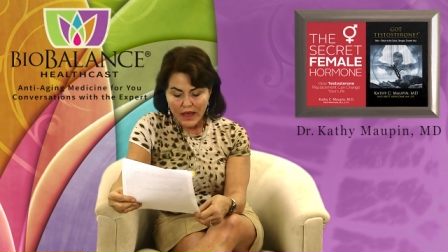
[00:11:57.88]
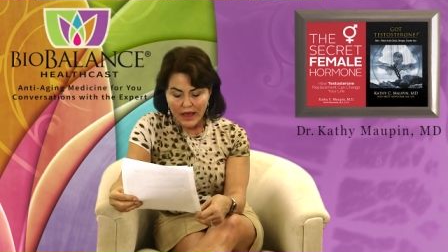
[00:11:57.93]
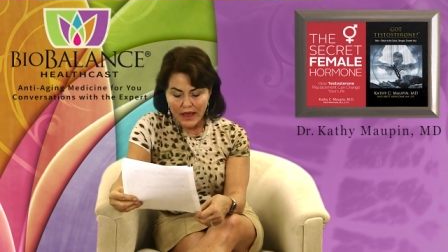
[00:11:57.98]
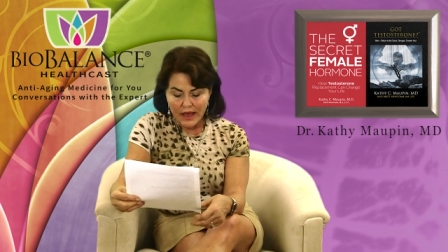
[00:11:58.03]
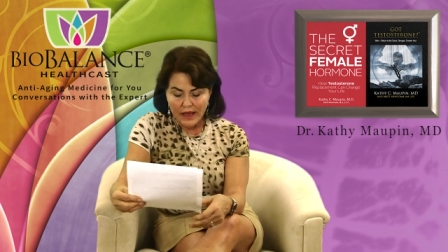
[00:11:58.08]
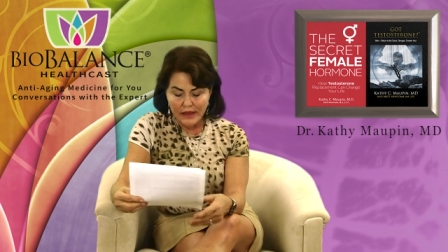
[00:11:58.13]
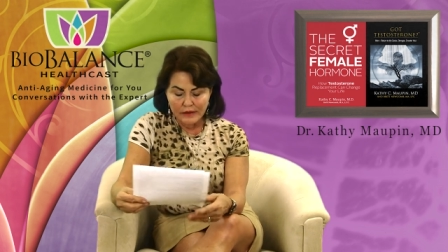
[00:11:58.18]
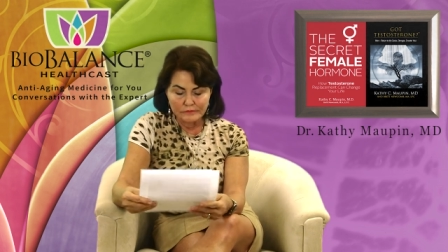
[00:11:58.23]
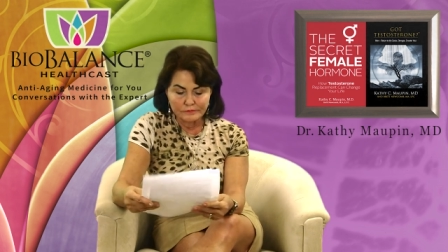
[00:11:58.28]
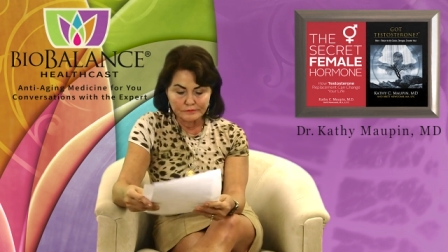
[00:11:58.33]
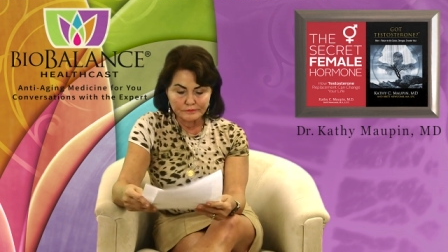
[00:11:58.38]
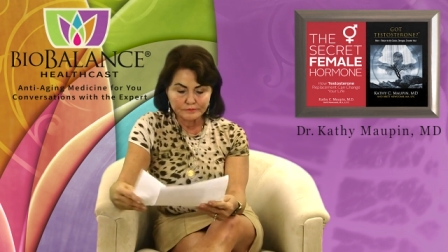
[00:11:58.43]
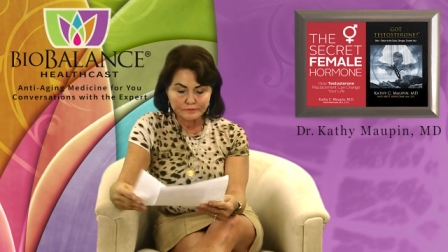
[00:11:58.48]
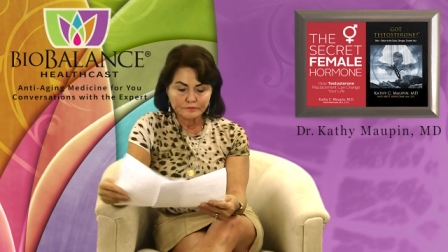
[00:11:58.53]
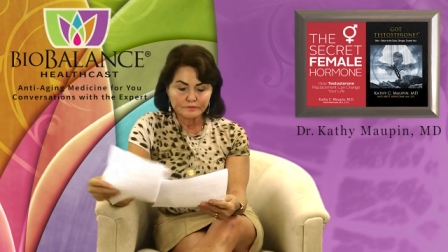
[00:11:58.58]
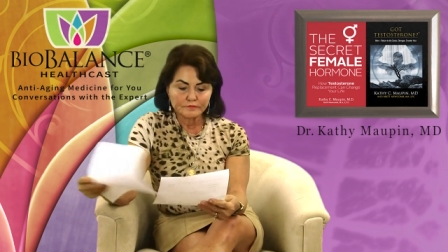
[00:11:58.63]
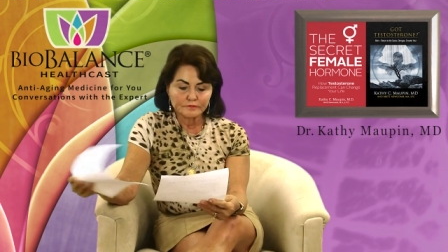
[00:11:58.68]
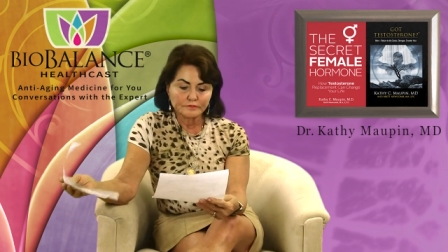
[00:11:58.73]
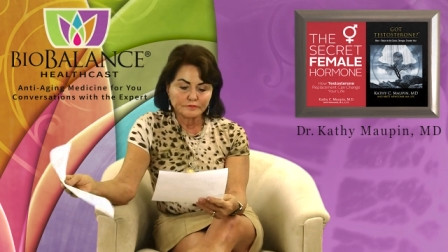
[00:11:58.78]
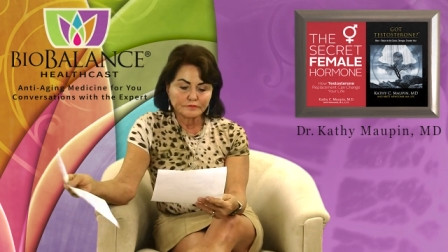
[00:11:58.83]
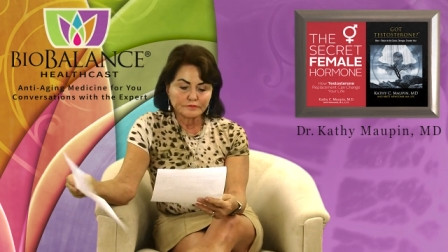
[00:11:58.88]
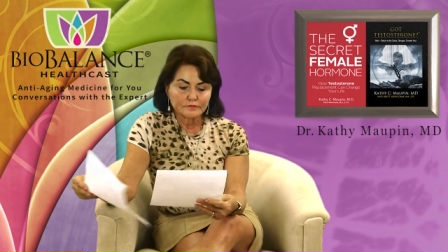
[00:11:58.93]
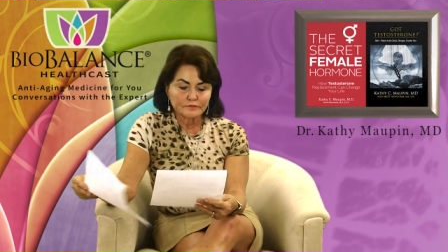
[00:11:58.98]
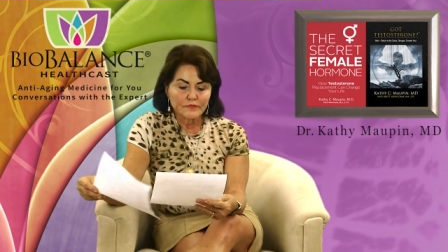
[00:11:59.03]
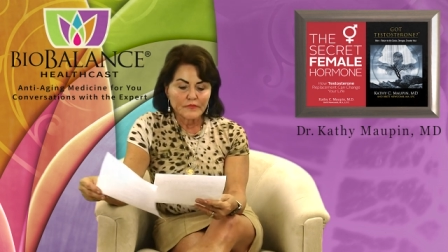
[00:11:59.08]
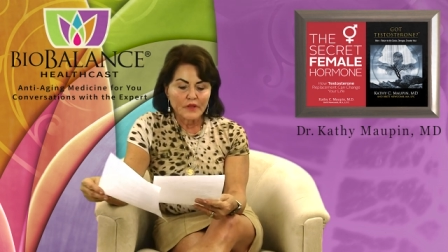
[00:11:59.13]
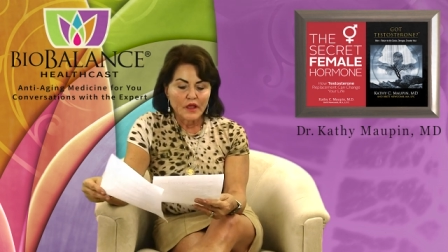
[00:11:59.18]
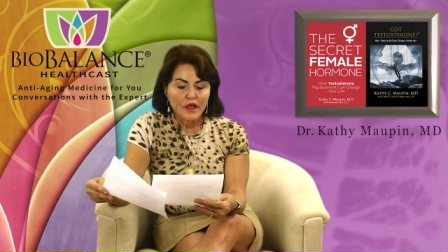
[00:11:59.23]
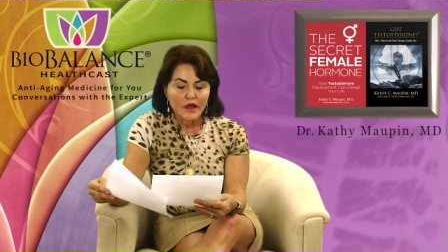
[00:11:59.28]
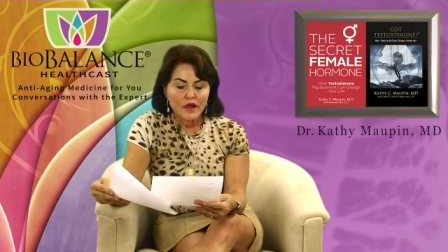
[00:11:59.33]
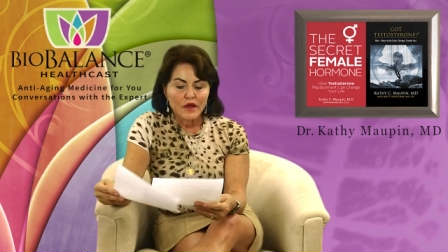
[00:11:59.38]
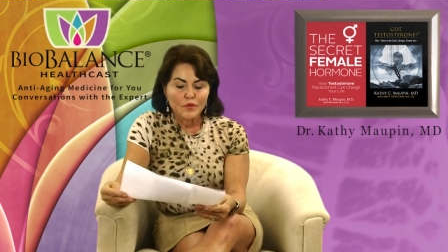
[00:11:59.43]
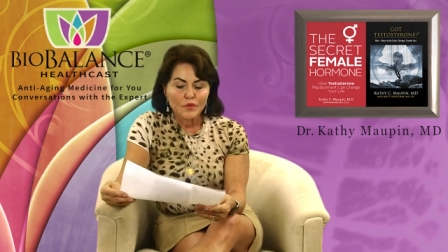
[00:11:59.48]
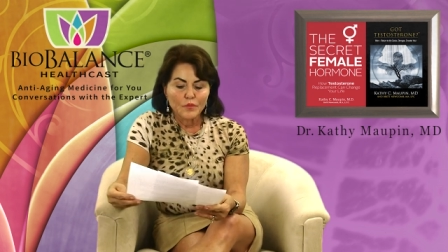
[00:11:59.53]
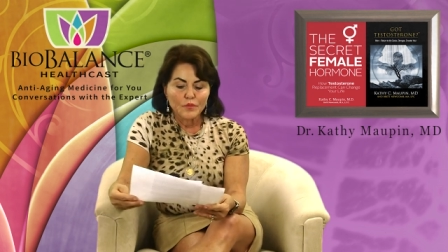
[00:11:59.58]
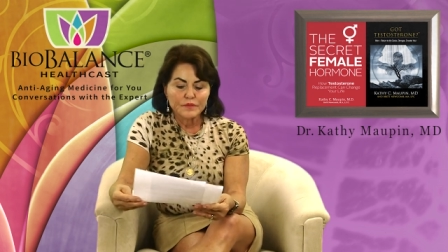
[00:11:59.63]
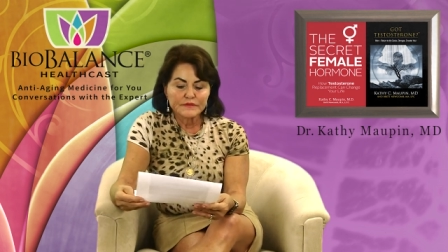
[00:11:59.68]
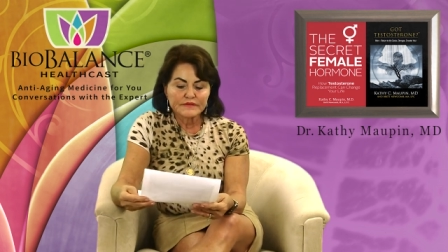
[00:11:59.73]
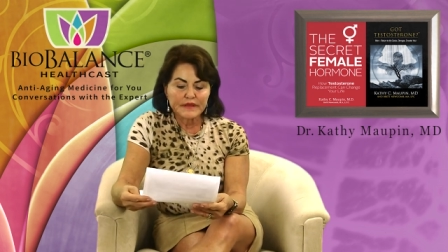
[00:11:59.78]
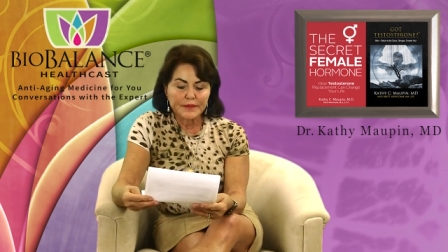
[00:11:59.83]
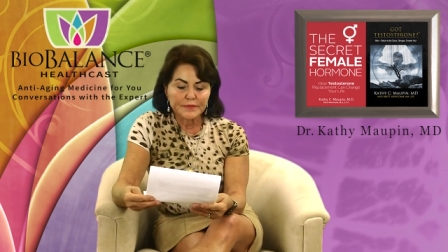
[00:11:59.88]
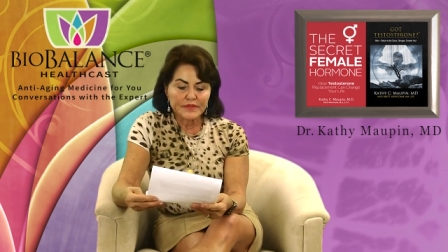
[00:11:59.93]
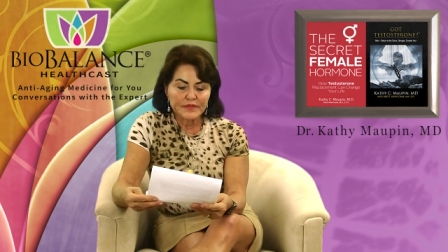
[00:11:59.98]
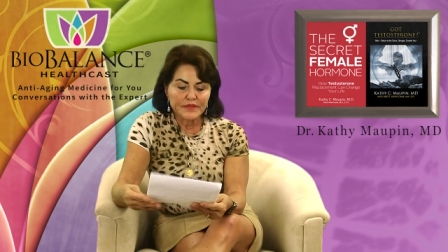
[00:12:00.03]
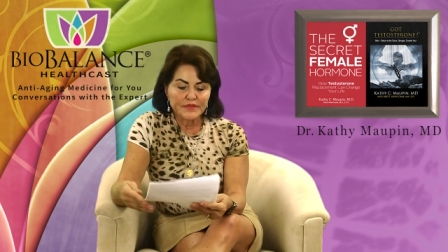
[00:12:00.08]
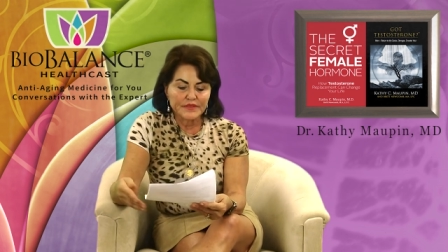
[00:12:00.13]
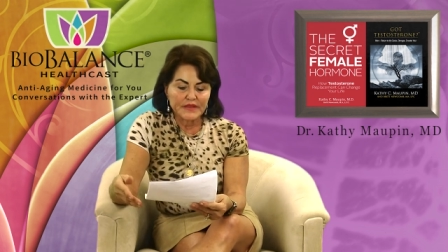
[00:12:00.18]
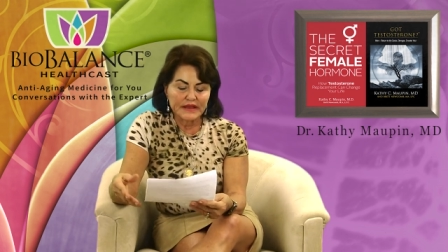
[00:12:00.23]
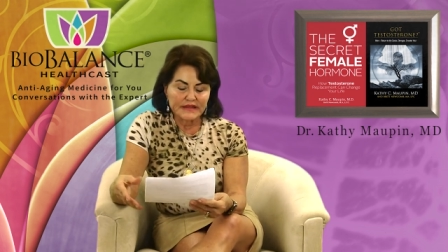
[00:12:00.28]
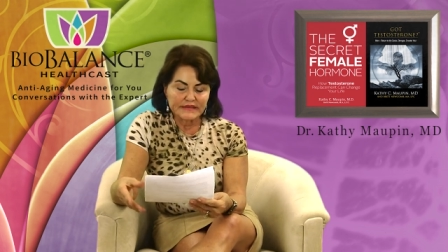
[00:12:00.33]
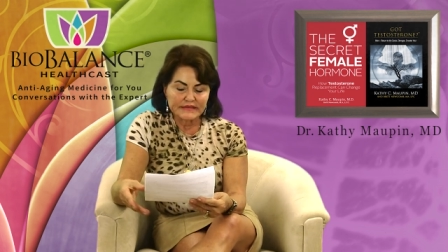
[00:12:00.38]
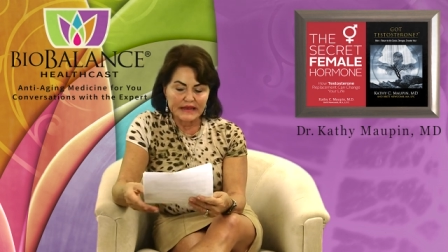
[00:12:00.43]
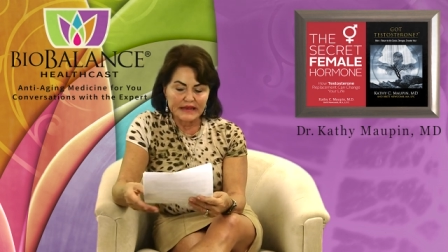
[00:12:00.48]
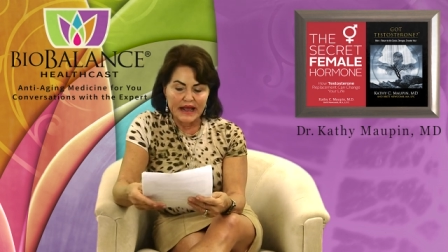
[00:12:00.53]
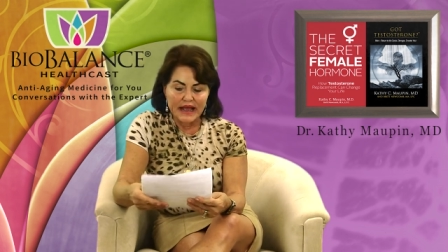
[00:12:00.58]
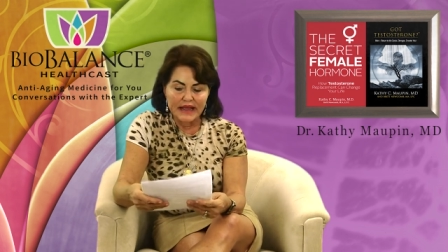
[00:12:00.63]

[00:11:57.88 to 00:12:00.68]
Um, some of the things that